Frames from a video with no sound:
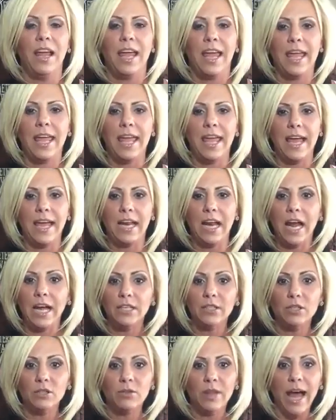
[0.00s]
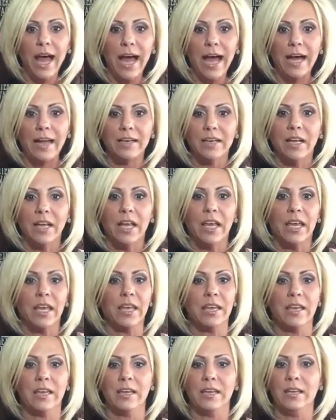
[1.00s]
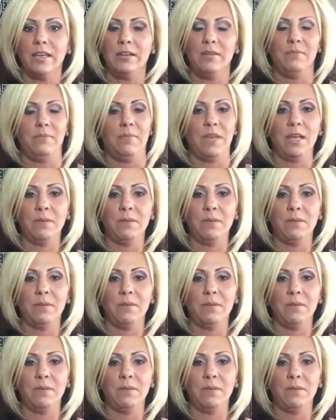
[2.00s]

And I do that in